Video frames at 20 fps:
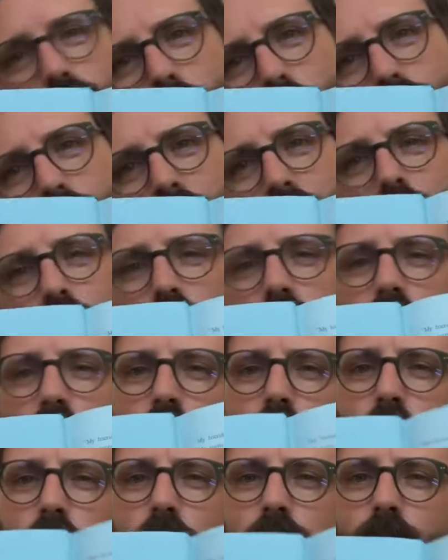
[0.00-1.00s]
doping
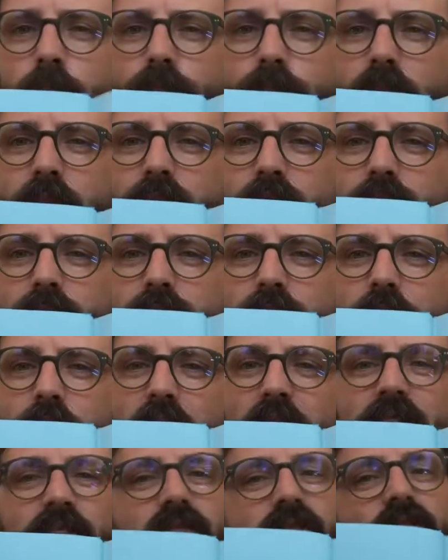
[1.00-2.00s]
alone on the beaches,
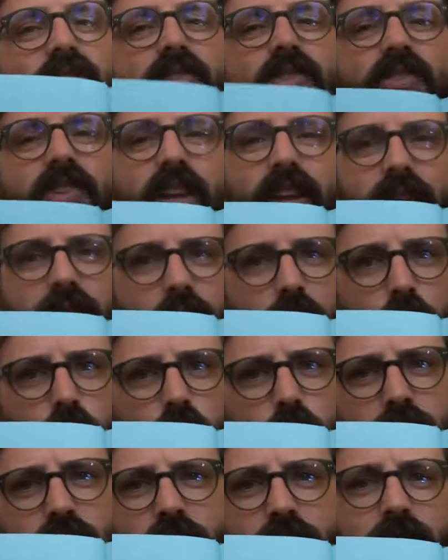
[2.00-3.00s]
just sitting there
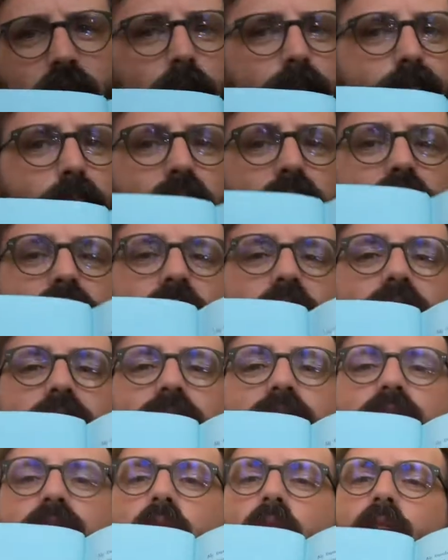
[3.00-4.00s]
wishing their bellies had
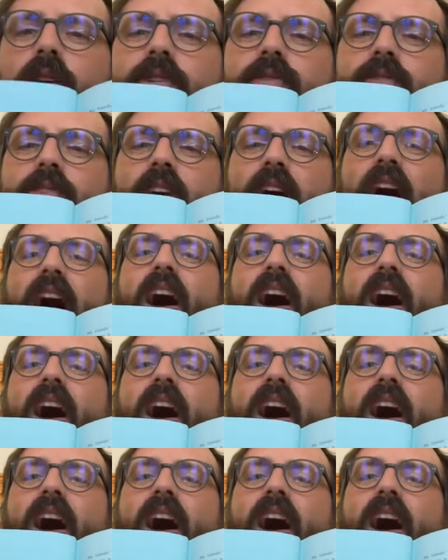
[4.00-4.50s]
stars,